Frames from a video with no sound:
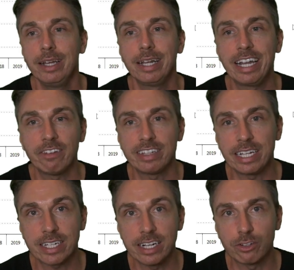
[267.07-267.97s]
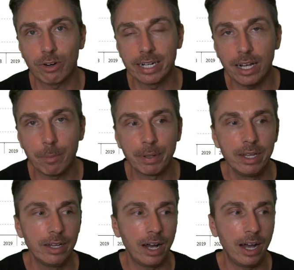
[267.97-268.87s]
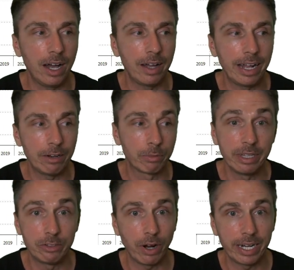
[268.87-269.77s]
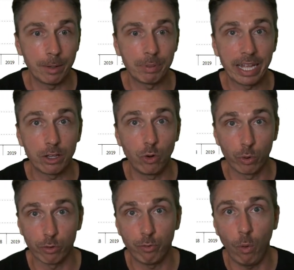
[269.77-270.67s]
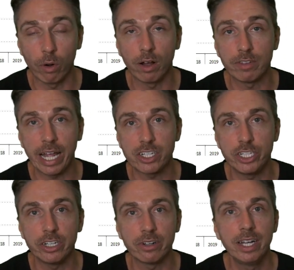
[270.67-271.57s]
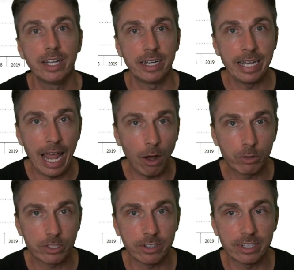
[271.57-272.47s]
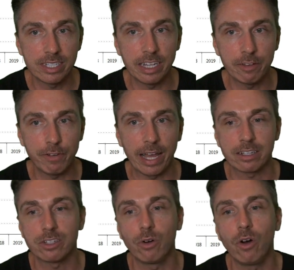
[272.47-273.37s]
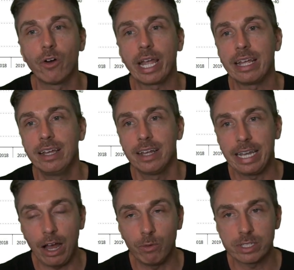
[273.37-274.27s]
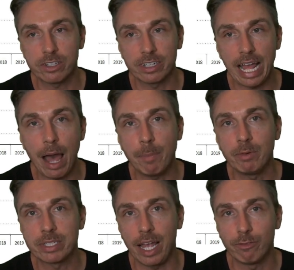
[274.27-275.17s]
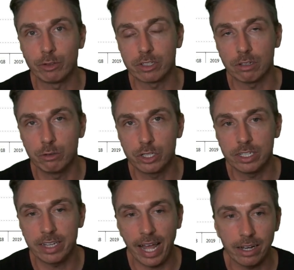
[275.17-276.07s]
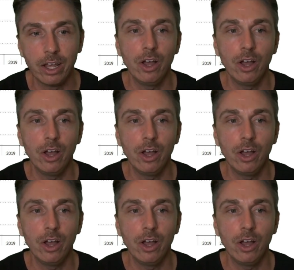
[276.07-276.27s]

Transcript: Now that that's kind of dried up, and it really dried up like Q4 of last year, now we're starting to see the effects. So, okay, now what's starting to happen? What's everyone's solution to that?